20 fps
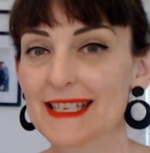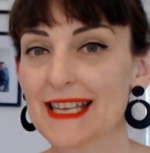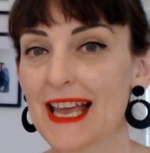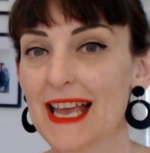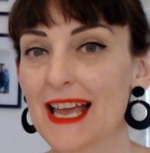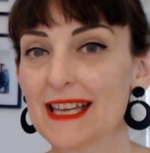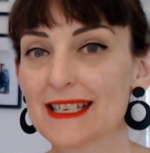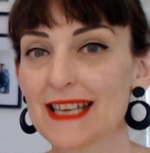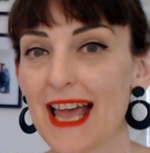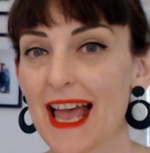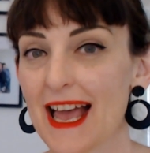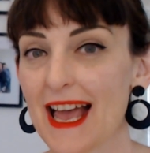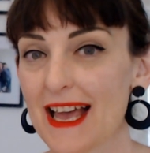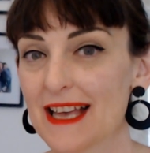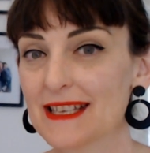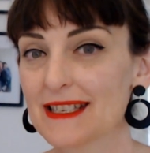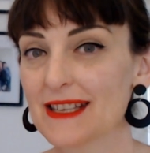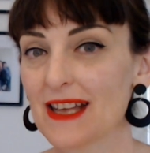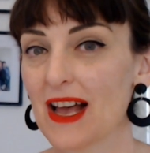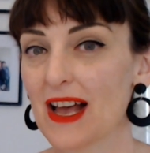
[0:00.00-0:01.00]
and
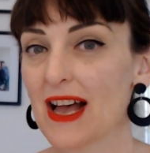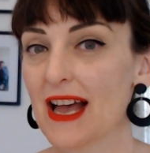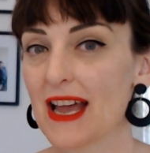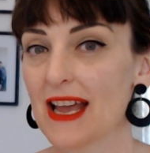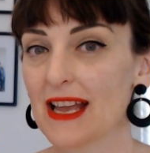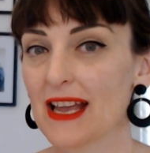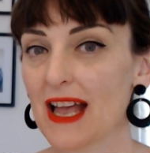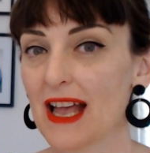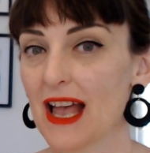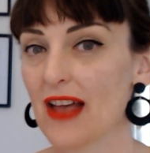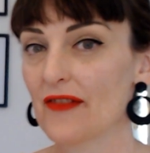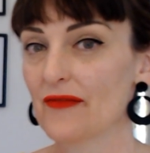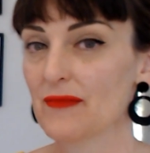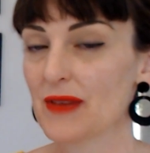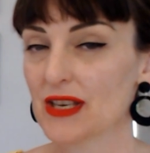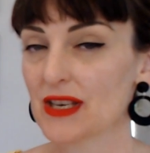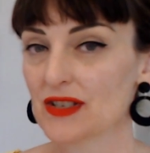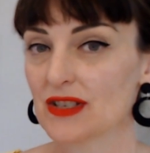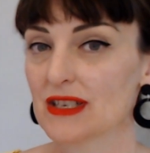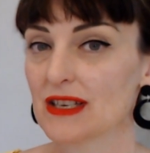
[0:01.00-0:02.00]
as I have
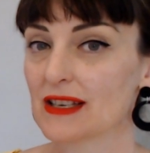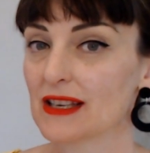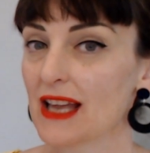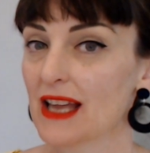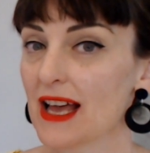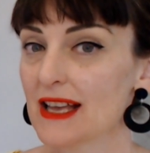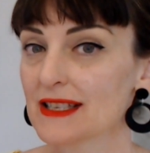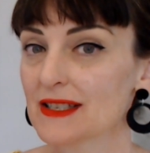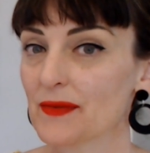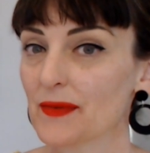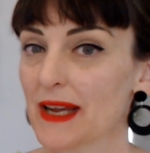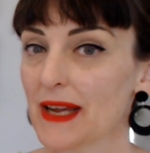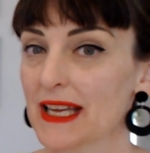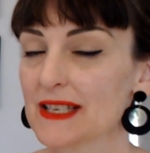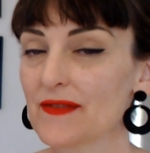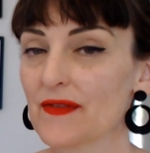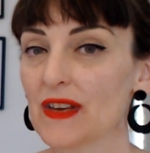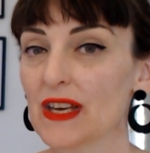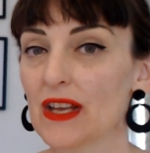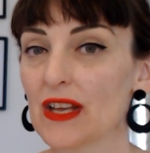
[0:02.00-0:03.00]
mentioned in last week's
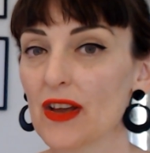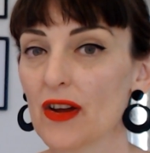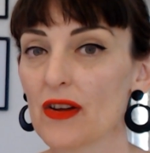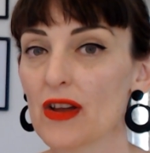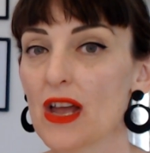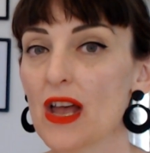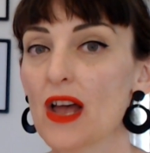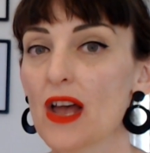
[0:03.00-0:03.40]
video,